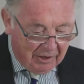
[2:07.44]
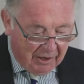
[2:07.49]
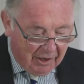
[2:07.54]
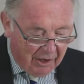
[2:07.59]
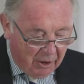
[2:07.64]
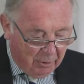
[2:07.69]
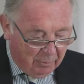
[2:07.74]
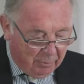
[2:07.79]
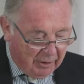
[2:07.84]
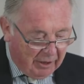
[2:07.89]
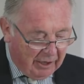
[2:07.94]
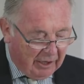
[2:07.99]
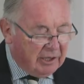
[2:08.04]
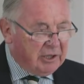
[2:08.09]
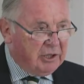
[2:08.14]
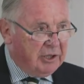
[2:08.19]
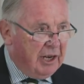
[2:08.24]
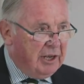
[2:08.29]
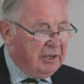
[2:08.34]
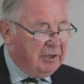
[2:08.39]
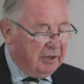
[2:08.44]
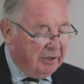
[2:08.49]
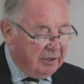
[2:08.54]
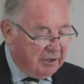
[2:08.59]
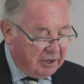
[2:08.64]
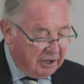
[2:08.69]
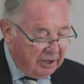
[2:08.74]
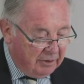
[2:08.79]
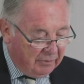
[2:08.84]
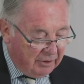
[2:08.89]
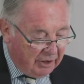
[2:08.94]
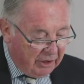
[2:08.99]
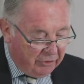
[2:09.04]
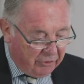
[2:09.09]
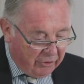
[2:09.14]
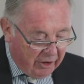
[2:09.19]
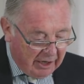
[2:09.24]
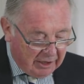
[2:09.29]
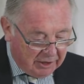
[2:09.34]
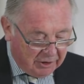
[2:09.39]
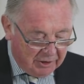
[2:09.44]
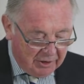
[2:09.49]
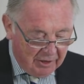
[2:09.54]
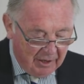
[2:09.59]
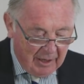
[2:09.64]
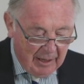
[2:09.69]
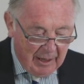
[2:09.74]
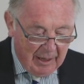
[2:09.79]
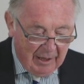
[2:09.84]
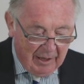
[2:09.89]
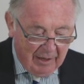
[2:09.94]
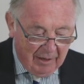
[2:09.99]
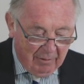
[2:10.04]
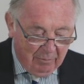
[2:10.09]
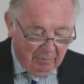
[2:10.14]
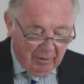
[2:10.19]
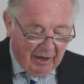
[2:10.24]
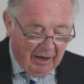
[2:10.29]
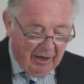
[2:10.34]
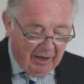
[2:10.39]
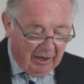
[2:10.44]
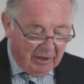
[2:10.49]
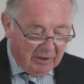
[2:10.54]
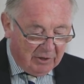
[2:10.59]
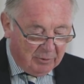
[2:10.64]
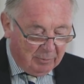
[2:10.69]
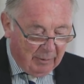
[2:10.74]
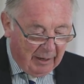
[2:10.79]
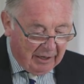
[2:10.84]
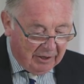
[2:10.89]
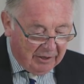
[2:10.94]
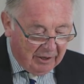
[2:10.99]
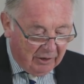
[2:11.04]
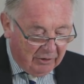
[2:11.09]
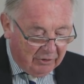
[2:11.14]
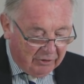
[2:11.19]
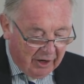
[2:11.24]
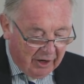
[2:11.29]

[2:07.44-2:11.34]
the opening sentence of an address by an inspecting